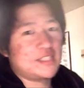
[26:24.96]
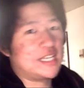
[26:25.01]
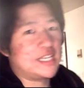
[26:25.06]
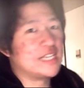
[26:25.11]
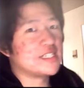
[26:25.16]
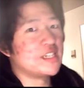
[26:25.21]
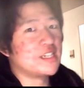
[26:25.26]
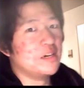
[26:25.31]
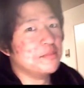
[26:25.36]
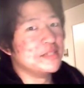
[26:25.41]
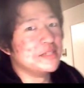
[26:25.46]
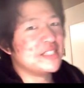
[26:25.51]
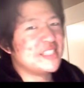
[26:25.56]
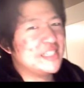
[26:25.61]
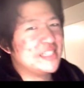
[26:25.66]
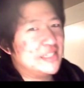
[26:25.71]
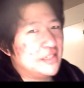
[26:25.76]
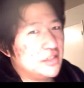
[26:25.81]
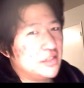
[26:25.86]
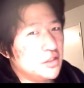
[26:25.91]
Yes, I'll be
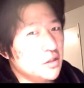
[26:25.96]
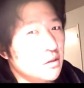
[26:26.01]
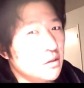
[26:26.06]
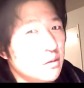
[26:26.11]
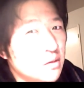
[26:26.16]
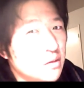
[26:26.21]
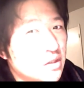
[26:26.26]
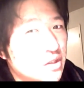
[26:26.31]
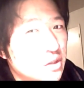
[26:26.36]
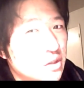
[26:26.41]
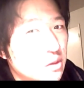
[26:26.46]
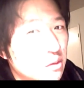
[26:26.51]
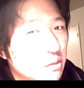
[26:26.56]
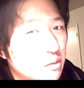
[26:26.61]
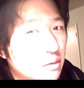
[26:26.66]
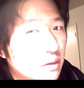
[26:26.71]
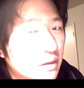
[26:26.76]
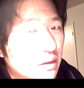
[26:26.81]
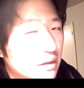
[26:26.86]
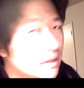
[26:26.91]
seeing you
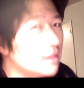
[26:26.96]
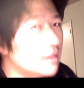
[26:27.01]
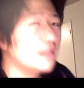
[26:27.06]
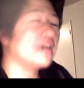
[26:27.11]
soon.